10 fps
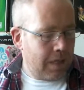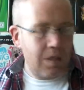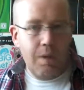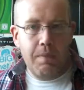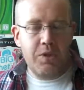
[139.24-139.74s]

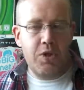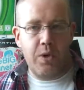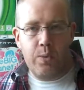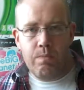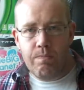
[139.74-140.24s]
Number
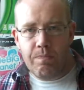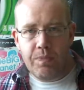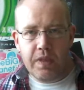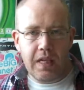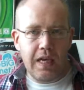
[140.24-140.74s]
2
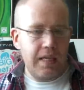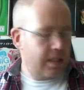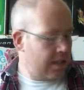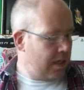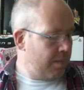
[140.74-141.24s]
is
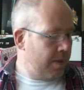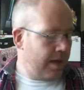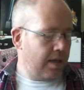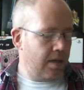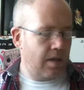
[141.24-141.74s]
going to
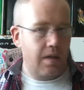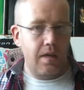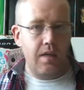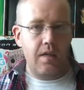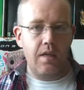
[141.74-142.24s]
be
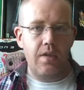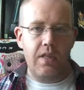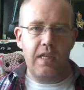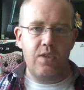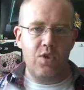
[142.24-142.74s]

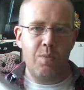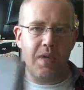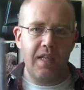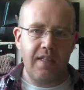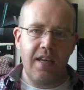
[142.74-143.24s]
the Super
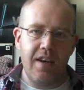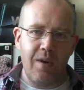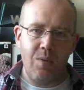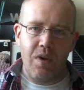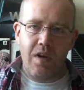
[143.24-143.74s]
Nintendo,
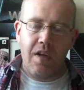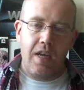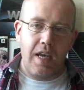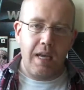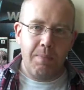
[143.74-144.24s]

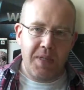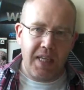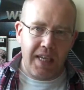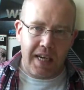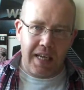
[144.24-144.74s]
in
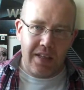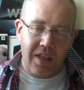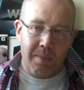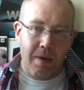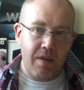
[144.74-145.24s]
particular
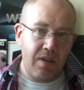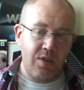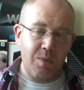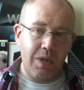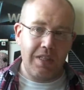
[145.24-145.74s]
the American
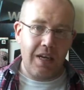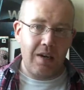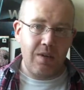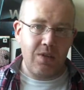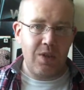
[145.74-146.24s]
Super Nintendo,
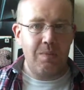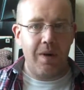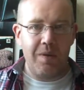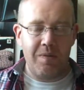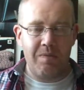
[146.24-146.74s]
because it's
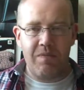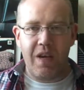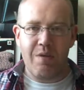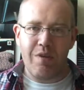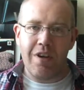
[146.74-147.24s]
my
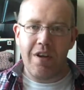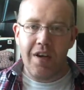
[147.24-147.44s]
favourite.